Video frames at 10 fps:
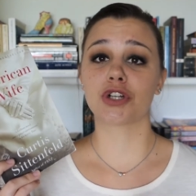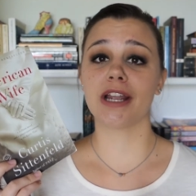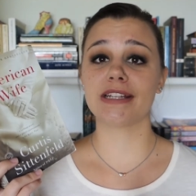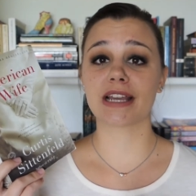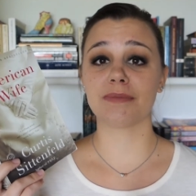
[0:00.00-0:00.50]

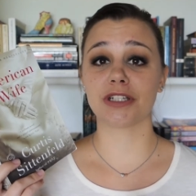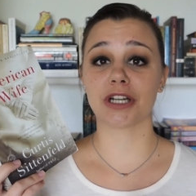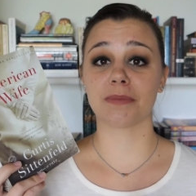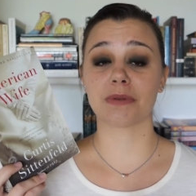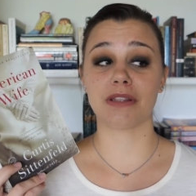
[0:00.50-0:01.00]
trying to come to
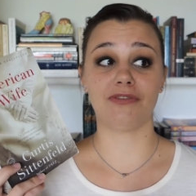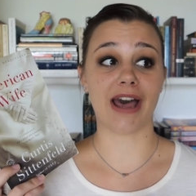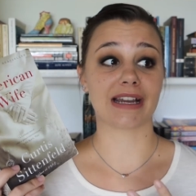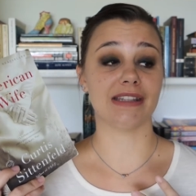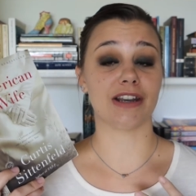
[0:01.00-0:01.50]
terms with the
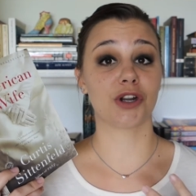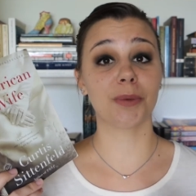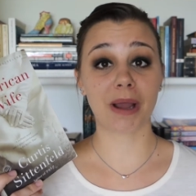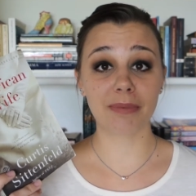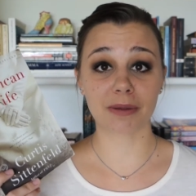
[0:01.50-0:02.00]
fact that her
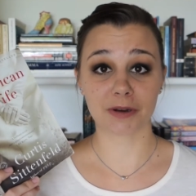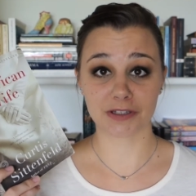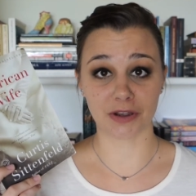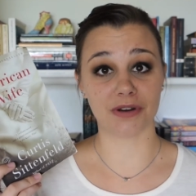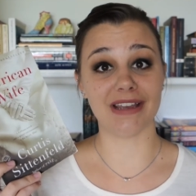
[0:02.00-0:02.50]
public
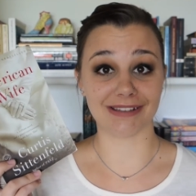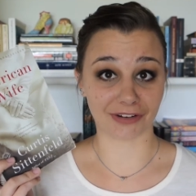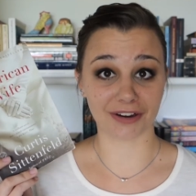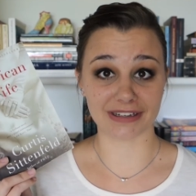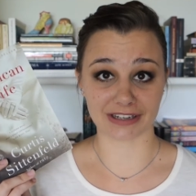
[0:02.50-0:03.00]
persona is
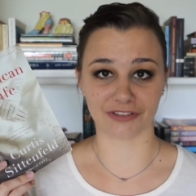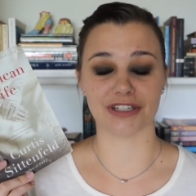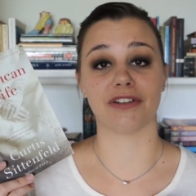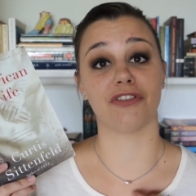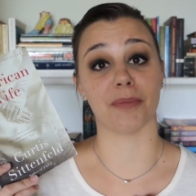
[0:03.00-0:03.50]
very
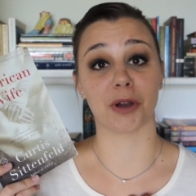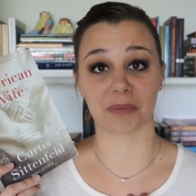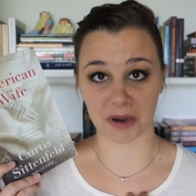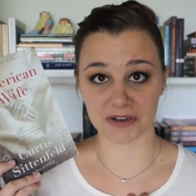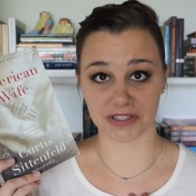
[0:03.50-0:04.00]
different from her
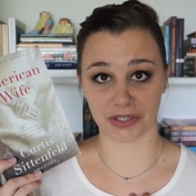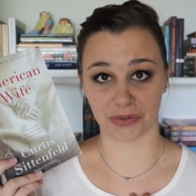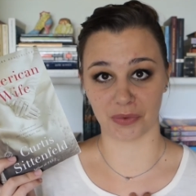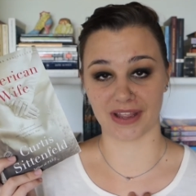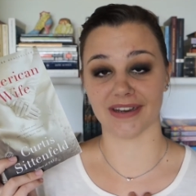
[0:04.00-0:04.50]

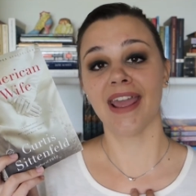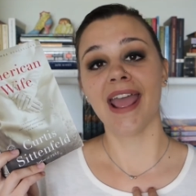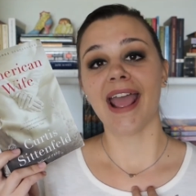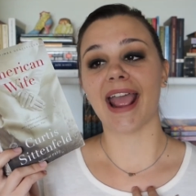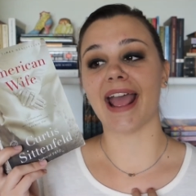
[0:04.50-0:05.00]
personal one.
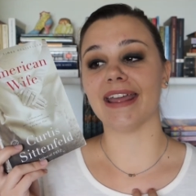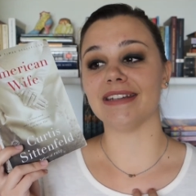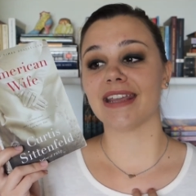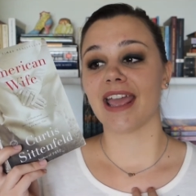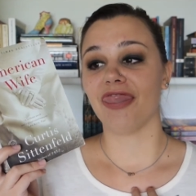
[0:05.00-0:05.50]

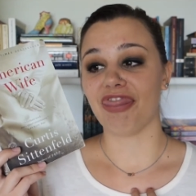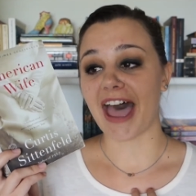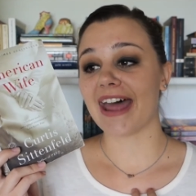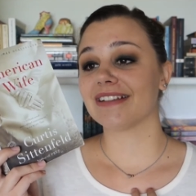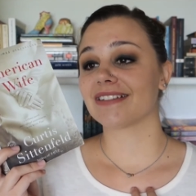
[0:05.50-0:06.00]
And
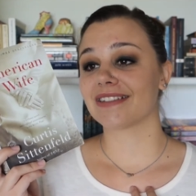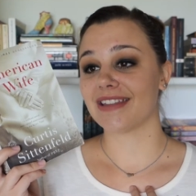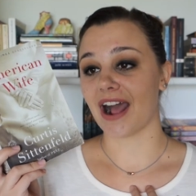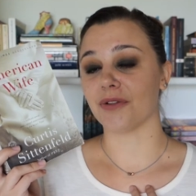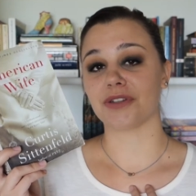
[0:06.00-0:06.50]
that
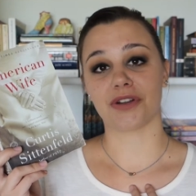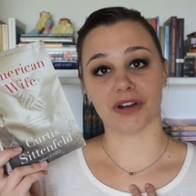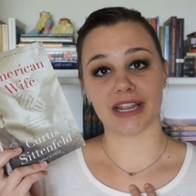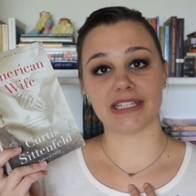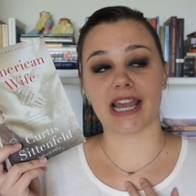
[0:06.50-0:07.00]
sounds
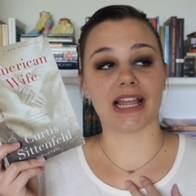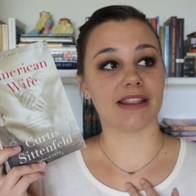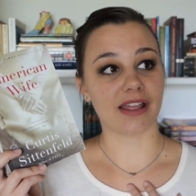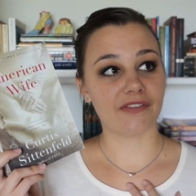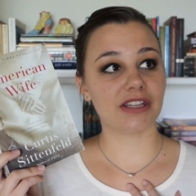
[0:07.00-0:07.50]
great. I
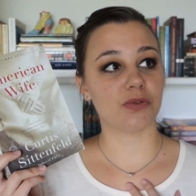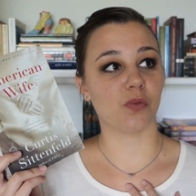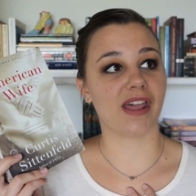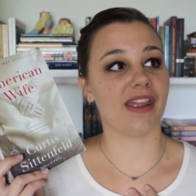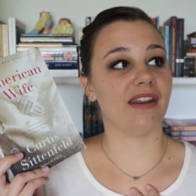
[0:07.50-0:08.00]
love it
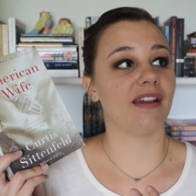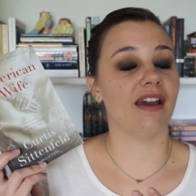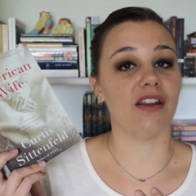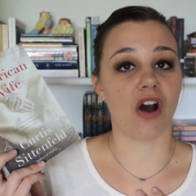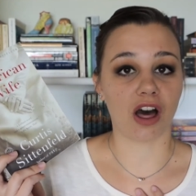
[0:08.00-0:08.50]
when
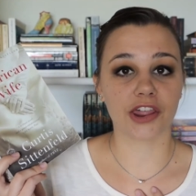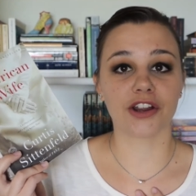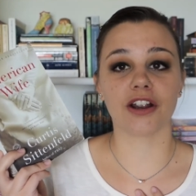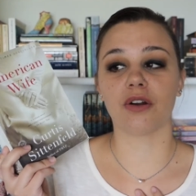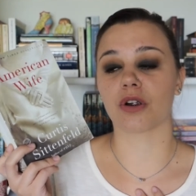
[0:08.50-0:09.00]
an
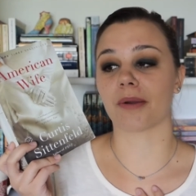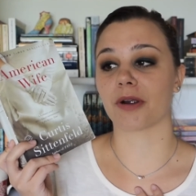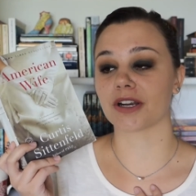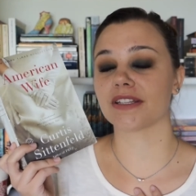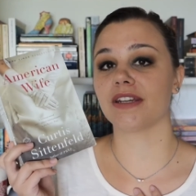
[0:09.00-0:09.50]
author or a
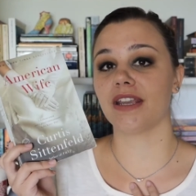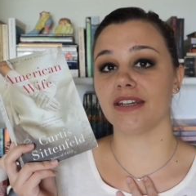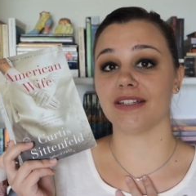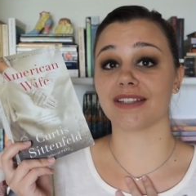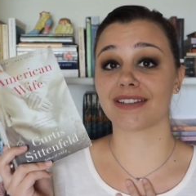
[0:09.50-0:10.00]
person
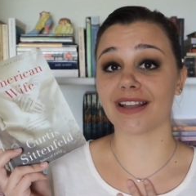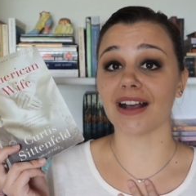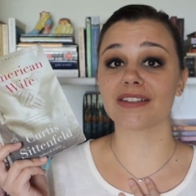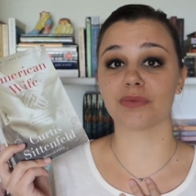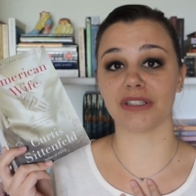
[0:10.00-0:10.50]
can
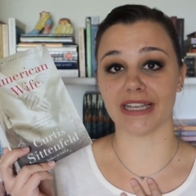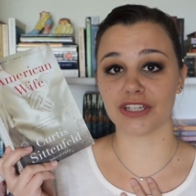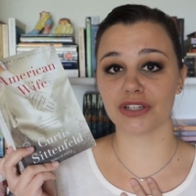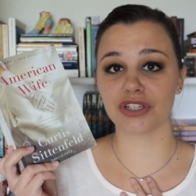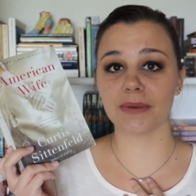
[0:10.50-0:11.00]
discuss
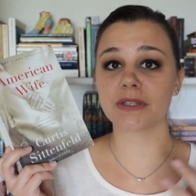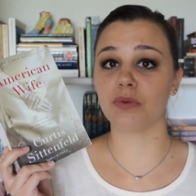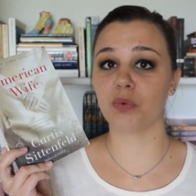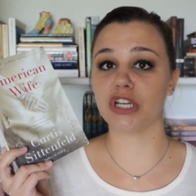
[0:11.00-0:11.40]
relationships in